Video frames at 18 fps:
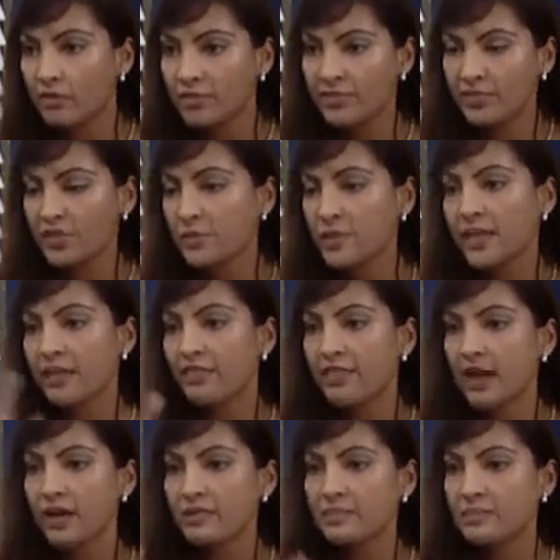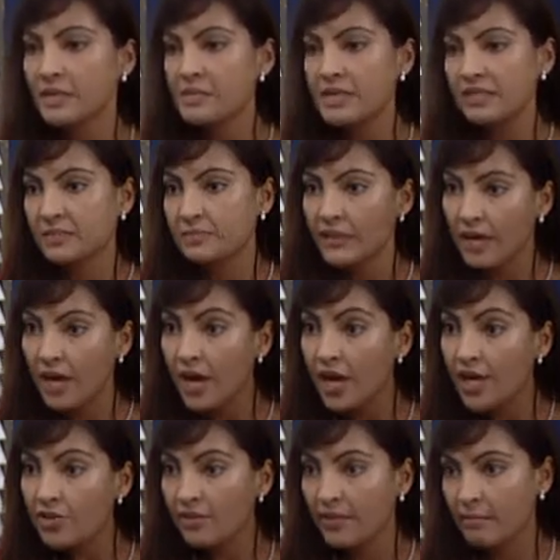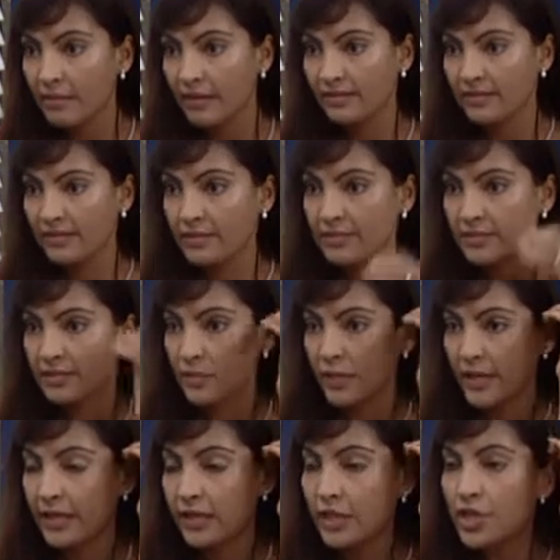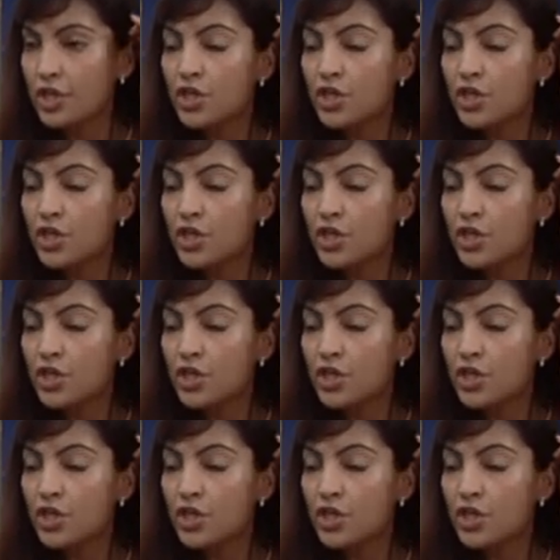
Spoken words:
So if I'm spending $1,000, maybe I'll spend $100 a month at this point.